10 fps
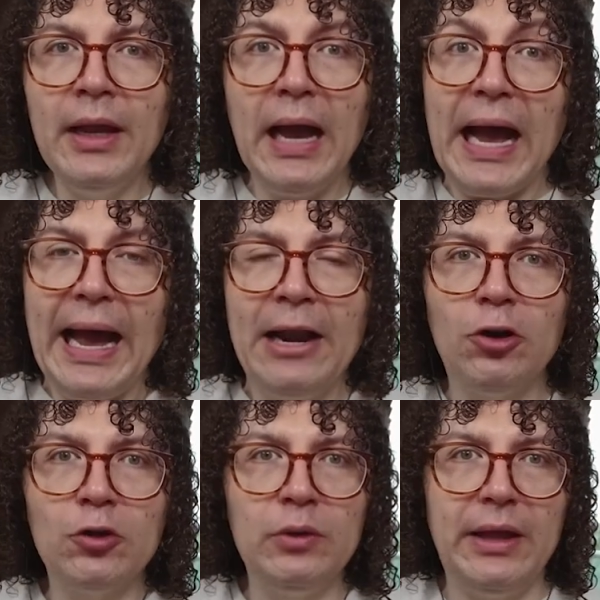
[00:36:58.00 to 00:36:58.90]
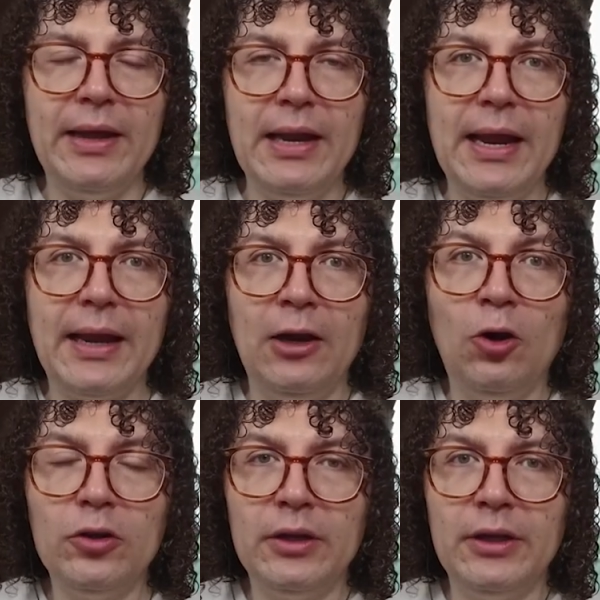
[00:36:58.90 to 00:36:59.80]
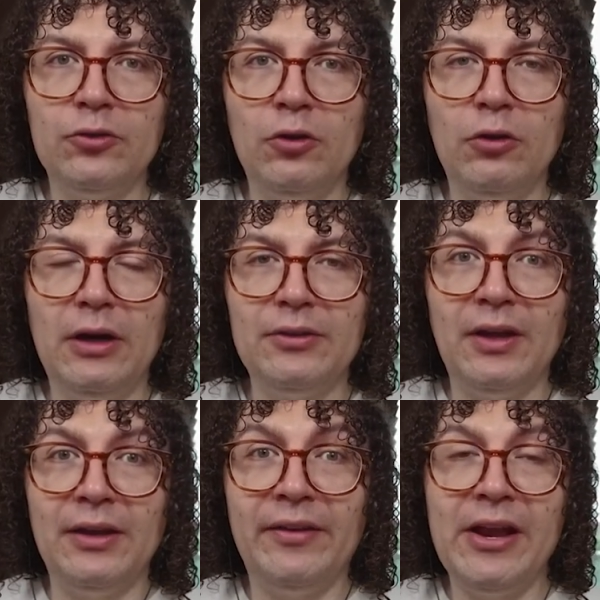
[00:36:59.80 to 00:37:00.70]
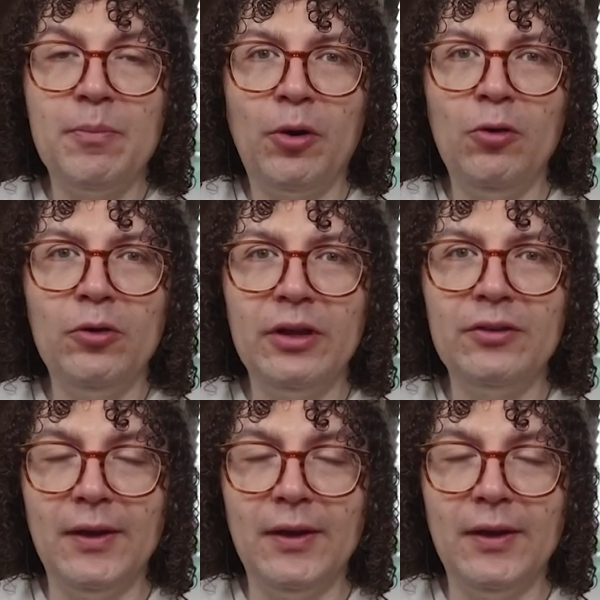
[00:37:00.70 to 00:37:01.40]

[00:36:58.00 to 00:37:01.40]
Another tool that I like a lot, so as an AI product is